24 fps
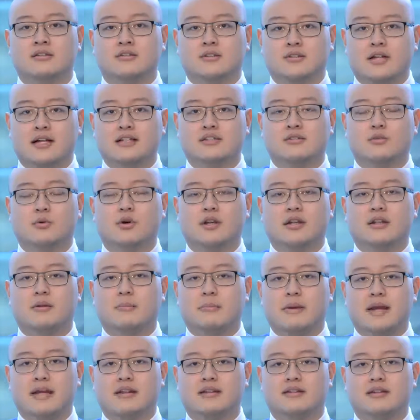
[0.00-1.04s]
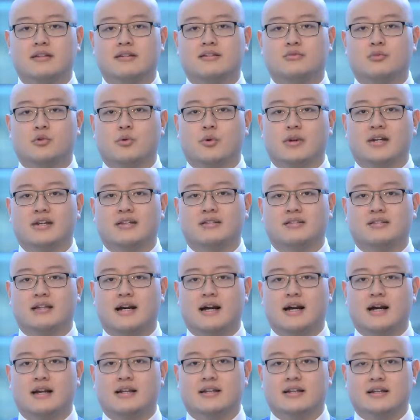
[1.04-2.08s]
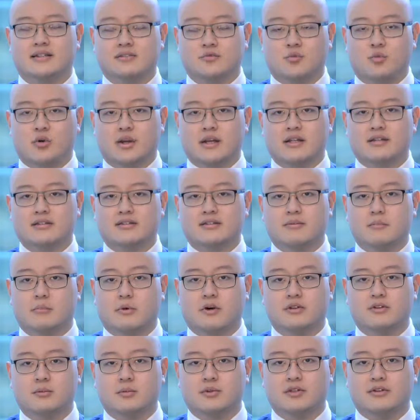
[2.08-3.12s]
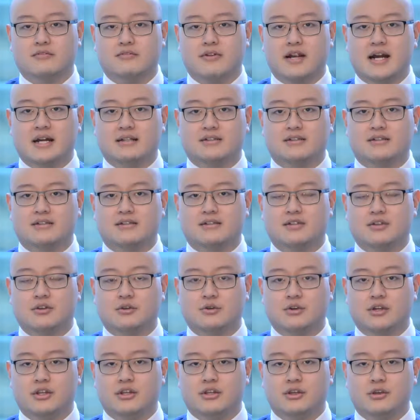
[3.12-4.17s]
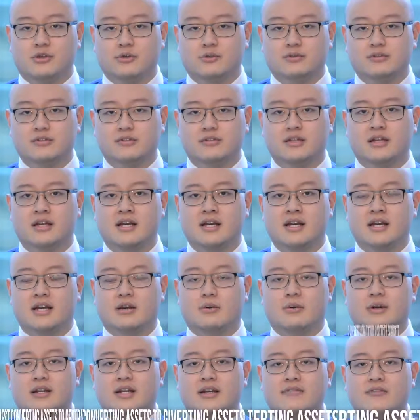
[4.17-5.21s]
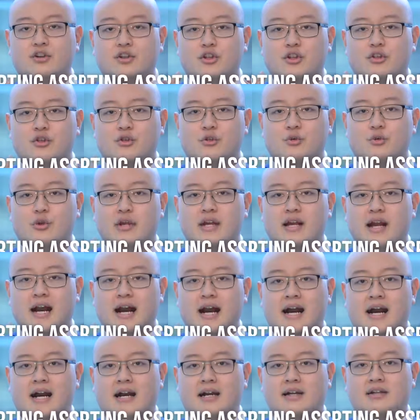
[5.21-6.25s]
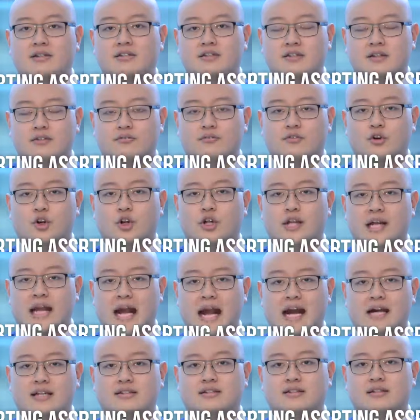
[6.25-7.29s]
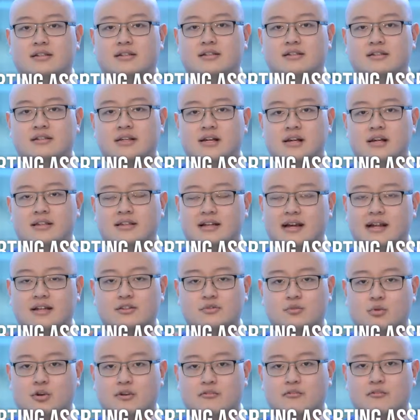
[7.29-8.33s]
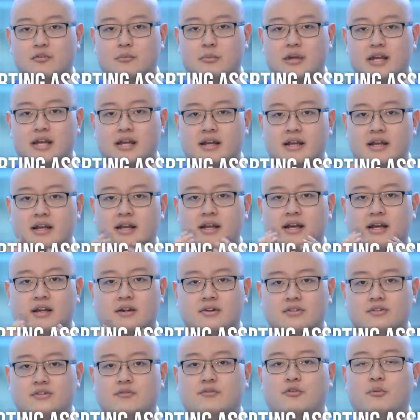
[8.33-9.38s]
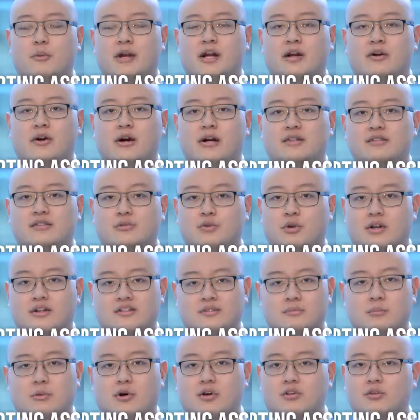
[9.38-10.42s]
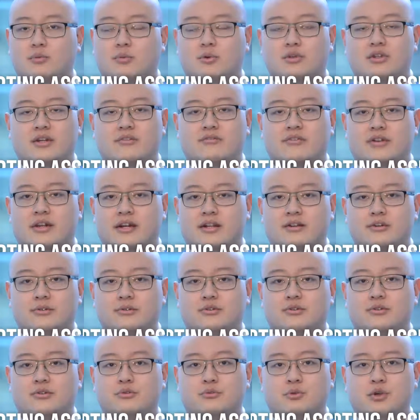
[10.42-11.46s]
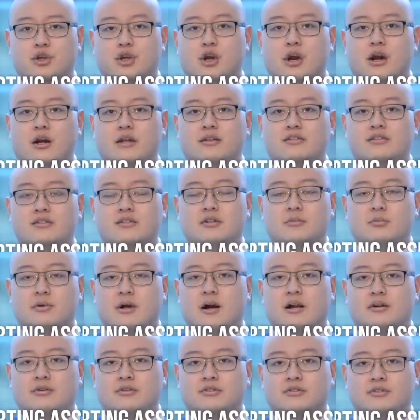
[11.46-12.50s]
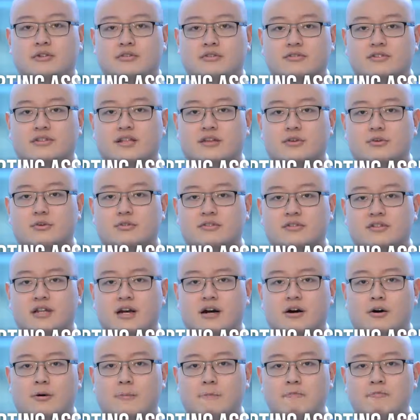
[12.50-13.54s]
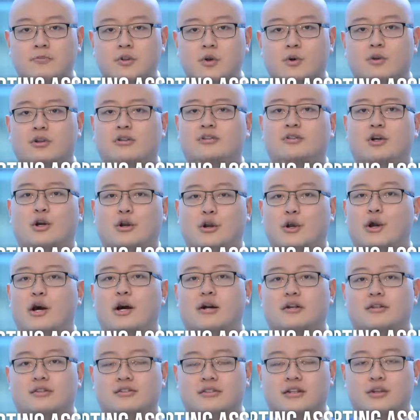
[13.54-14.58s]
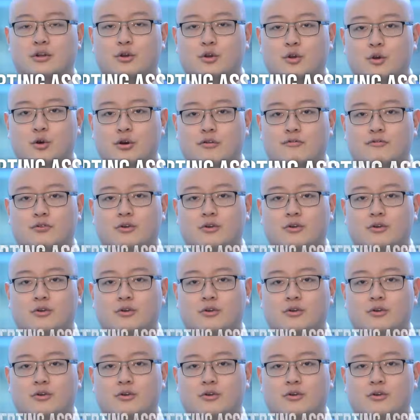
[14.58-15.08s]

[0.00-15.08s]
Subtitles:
So that's one of the main things we want to decide is what is the multiple different assets that you can use. And I want to give you the 3 highest converting assets that has worked for me and also for my clients across multiple different industries, regardless of the product or service that you sell or the target audience that you're going